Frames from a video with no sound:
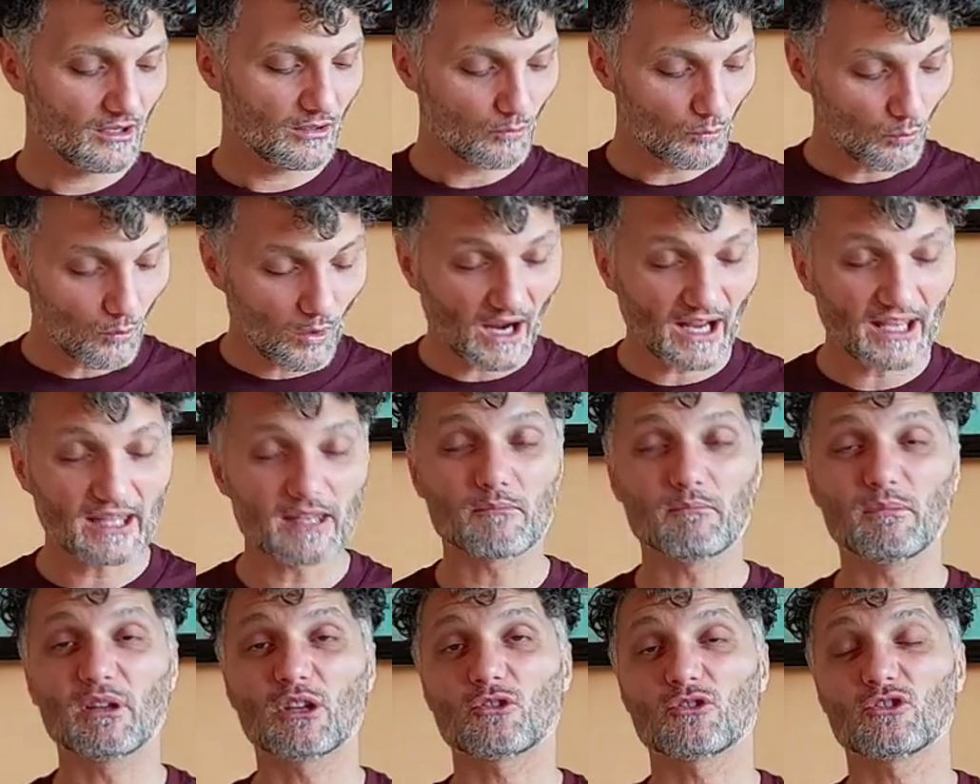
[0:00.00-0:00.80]
Why?
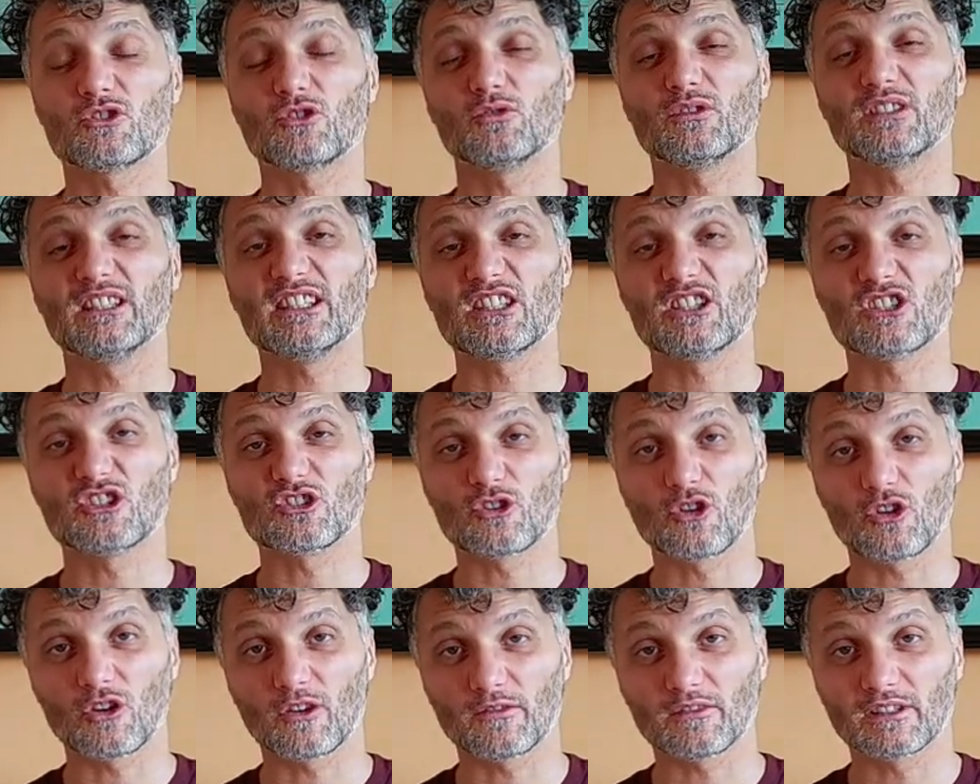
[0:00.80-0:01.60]
Because you
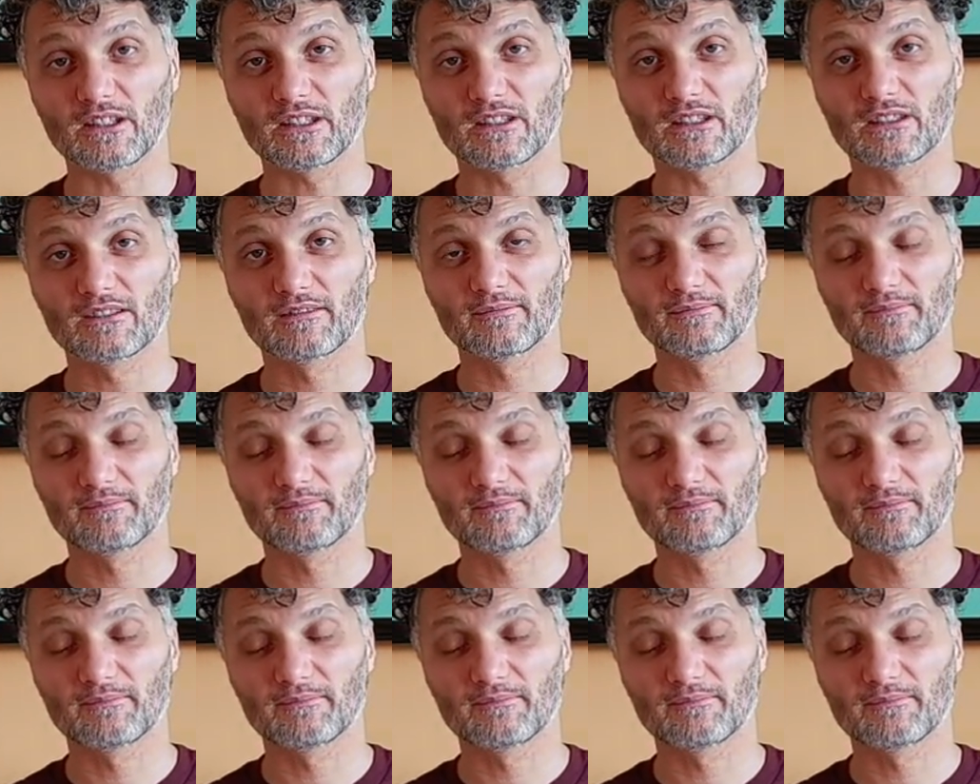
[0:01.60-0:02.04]
deserve it.